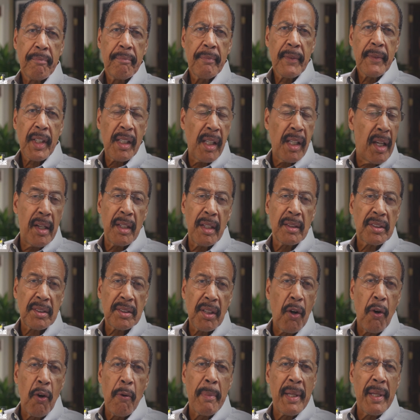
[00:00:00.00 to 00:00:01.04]
Clarence
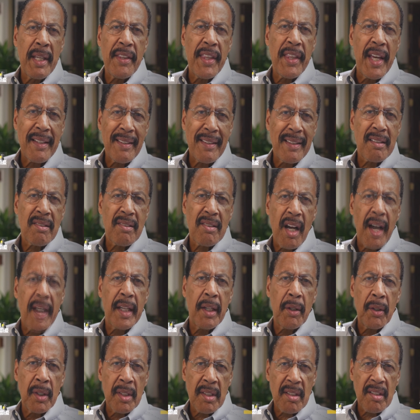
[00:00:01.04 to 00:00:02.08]
told me that
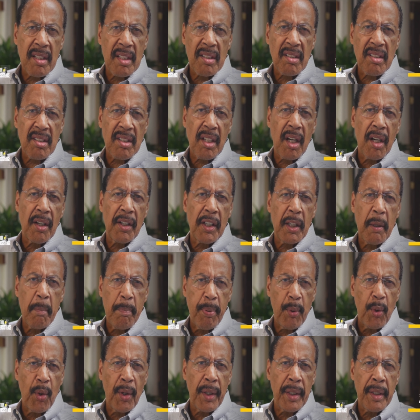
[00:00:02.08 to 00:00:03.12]
desire is the starting
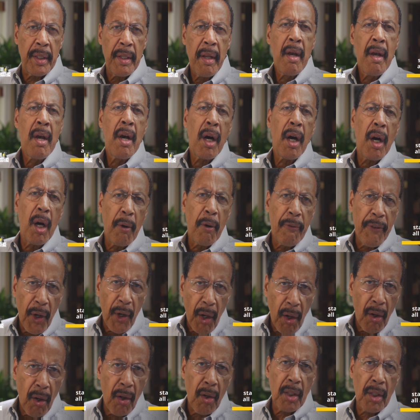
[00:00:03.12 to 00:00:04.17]
point of
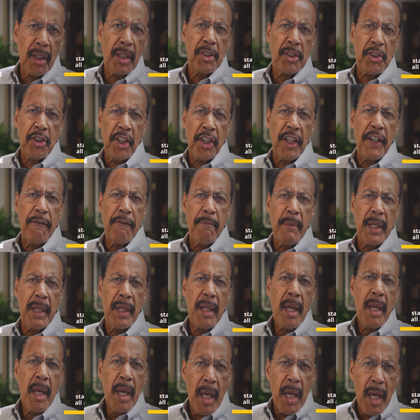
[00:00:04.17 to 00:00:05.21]
all achievement,
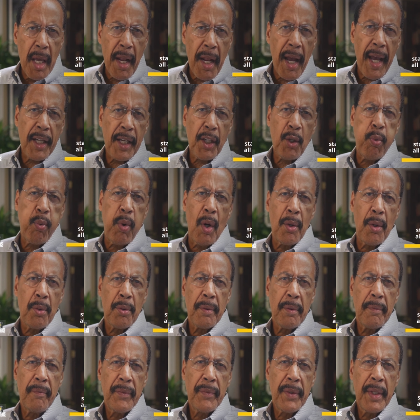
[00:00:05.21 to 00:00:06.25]
and I quote,
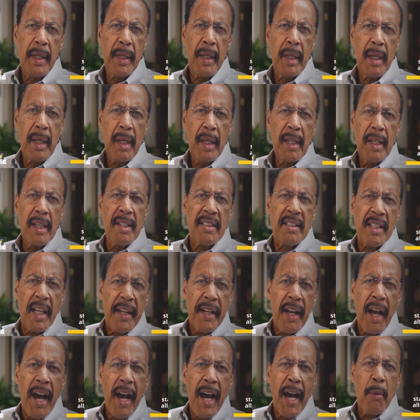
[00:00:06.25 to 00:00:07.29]
he said,
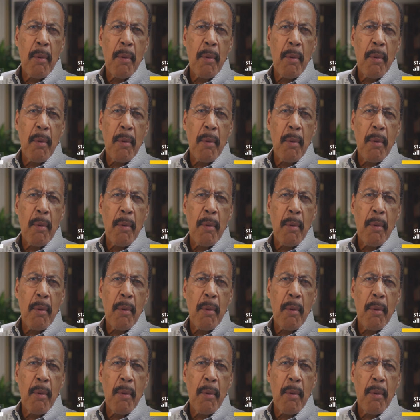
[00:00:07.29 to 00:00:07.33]
"I